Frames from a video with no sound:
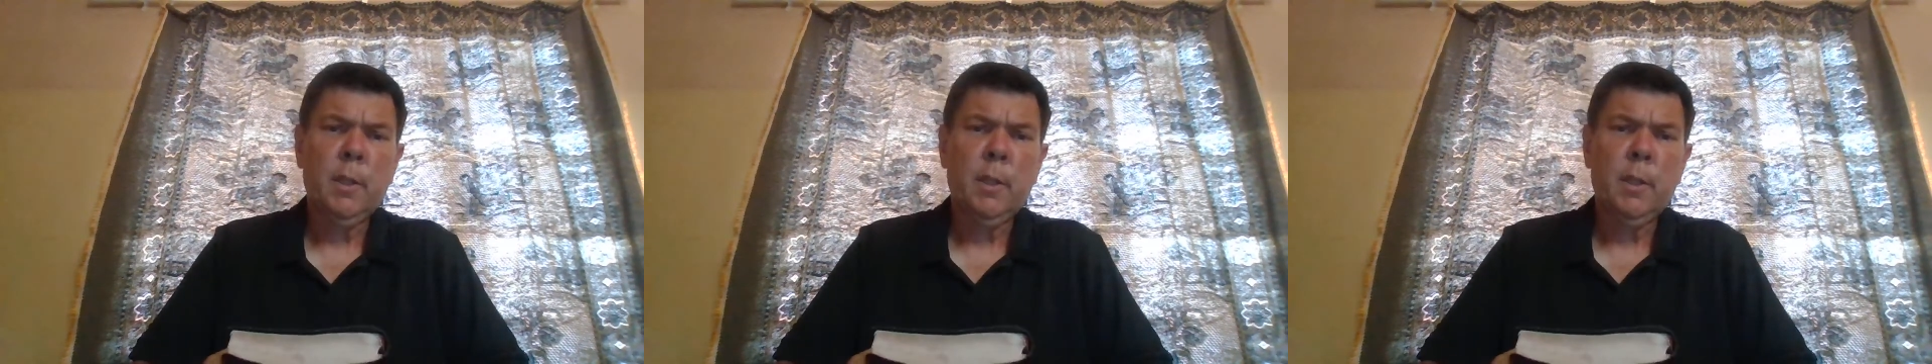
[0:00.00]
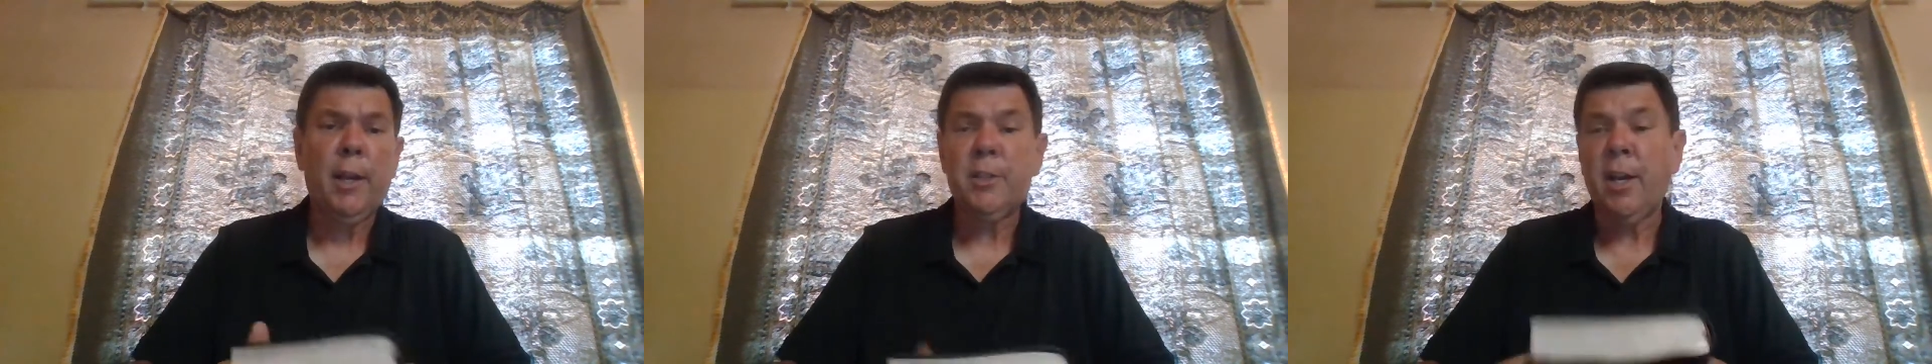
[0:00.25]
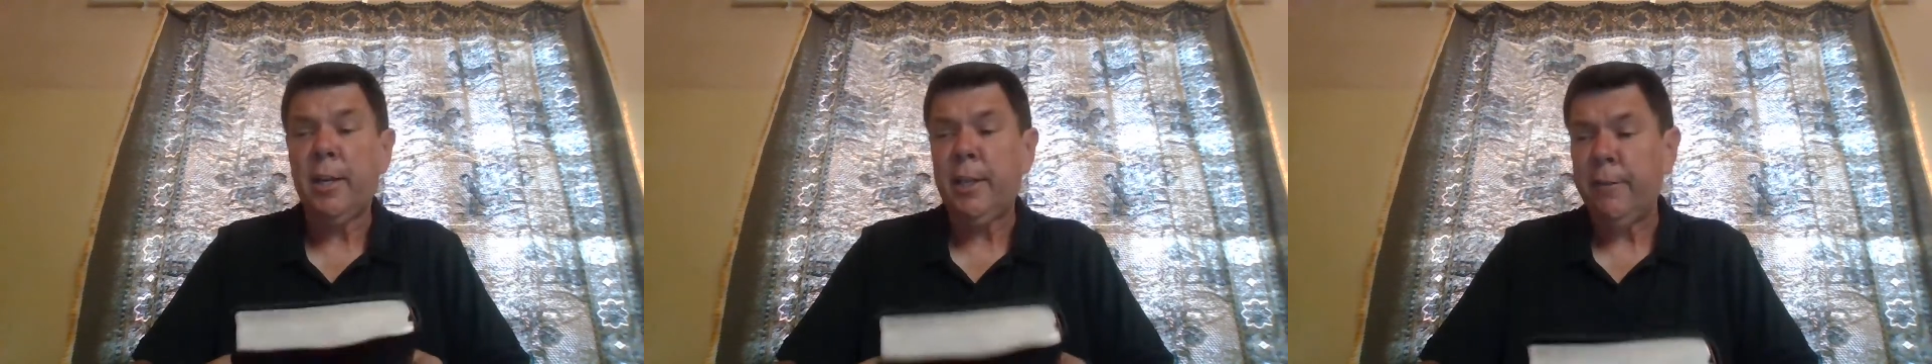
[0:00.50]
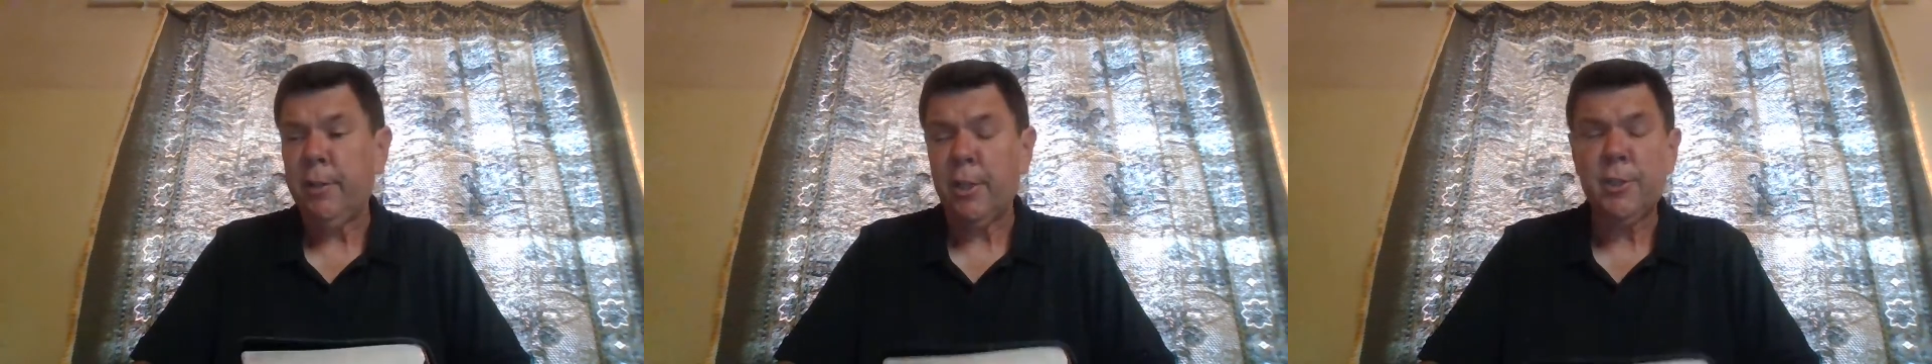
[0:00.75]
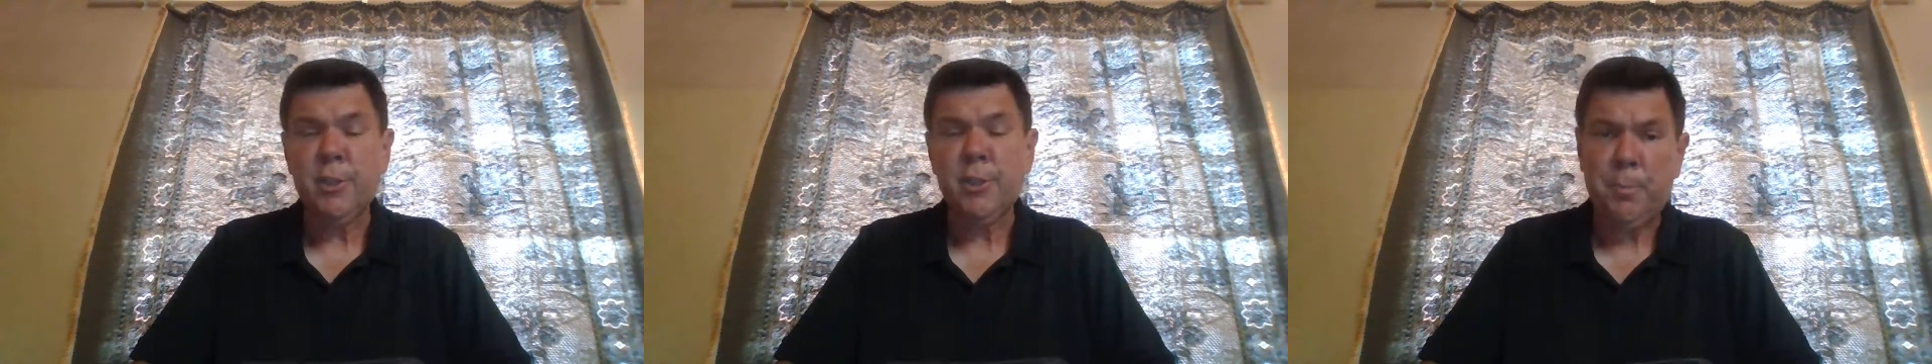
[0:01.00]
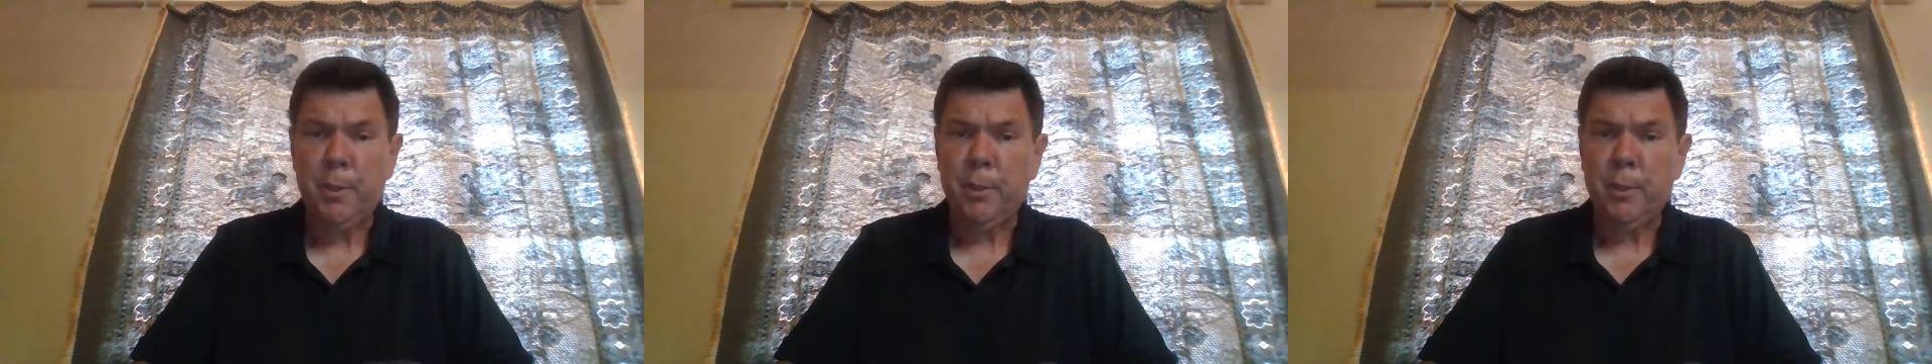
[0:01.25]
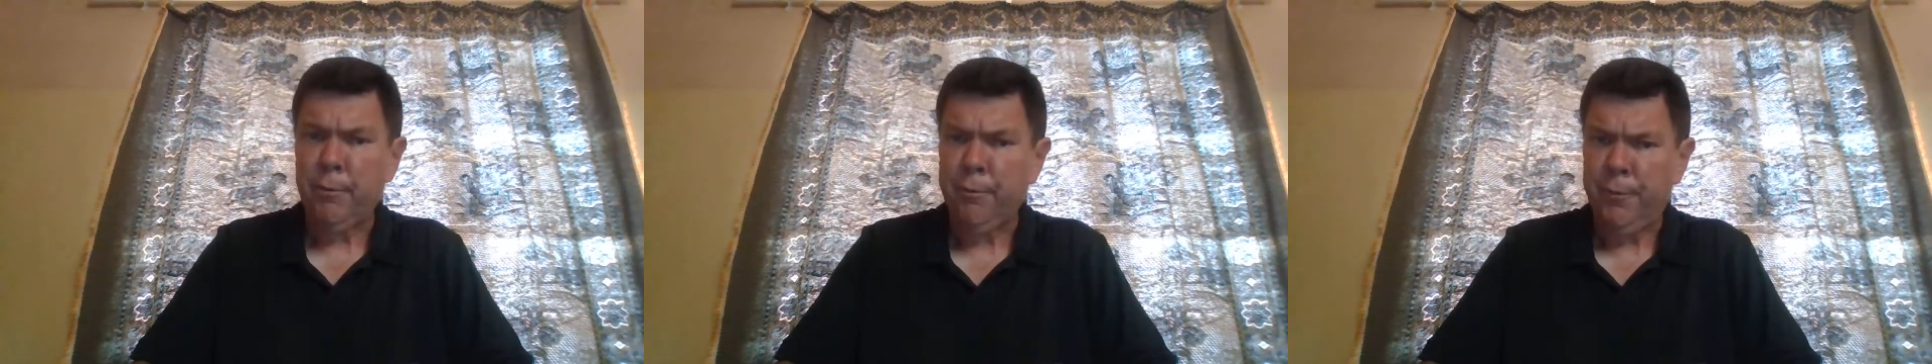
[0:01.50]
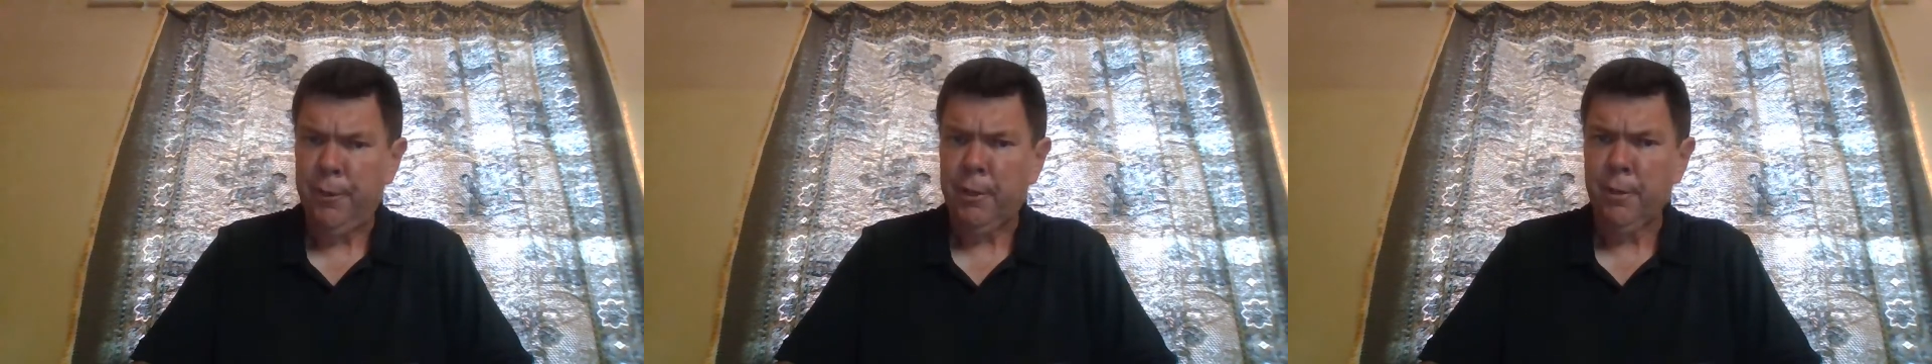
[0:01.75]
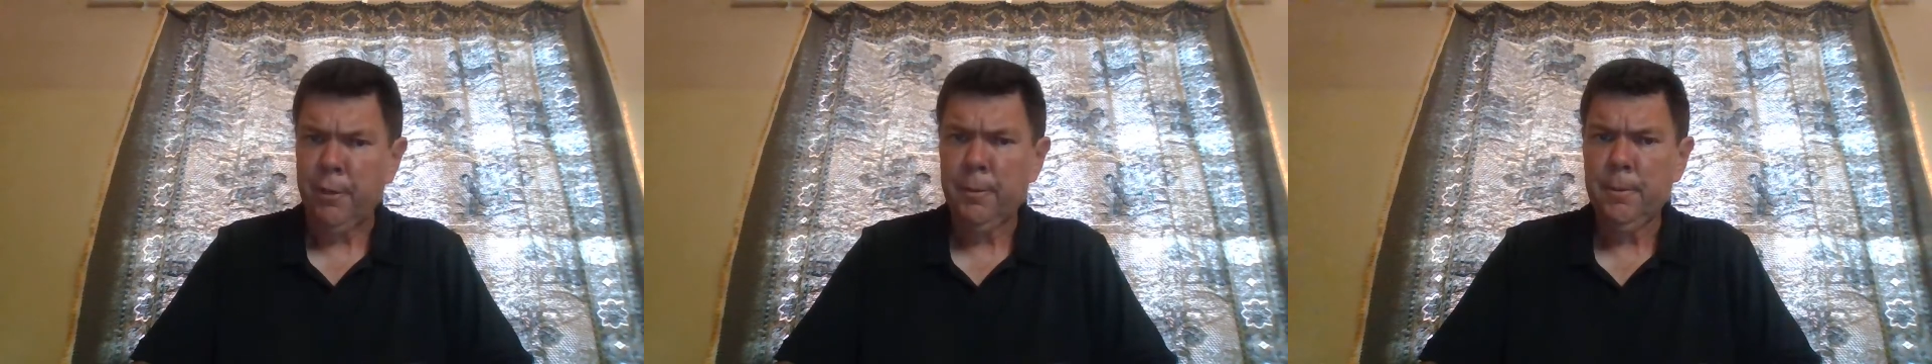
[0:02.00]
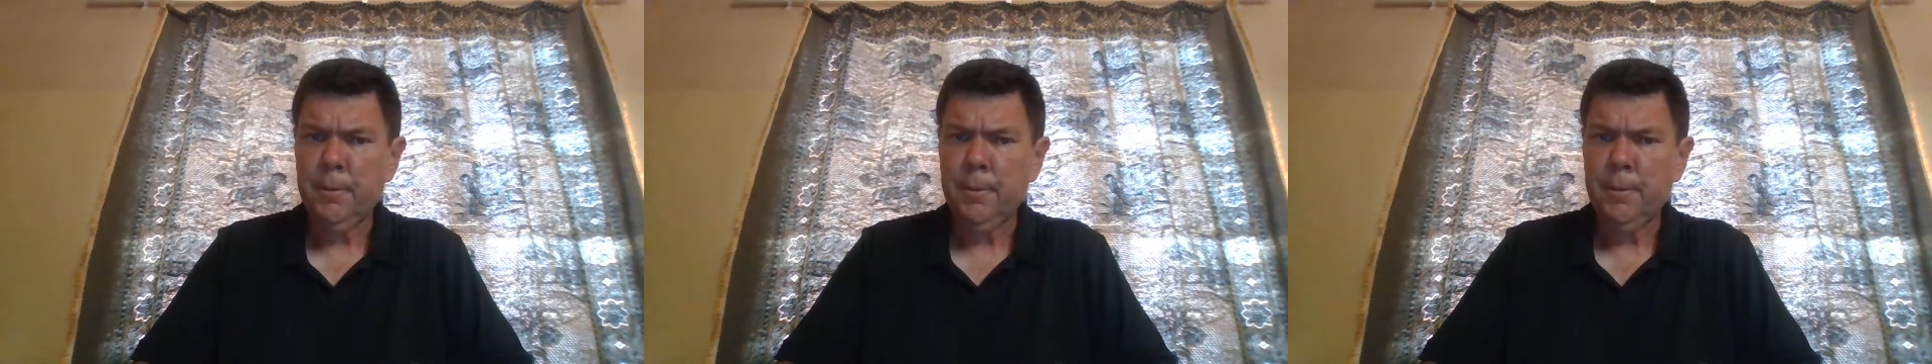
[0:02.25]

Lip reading: God has not given us a spirit of fear.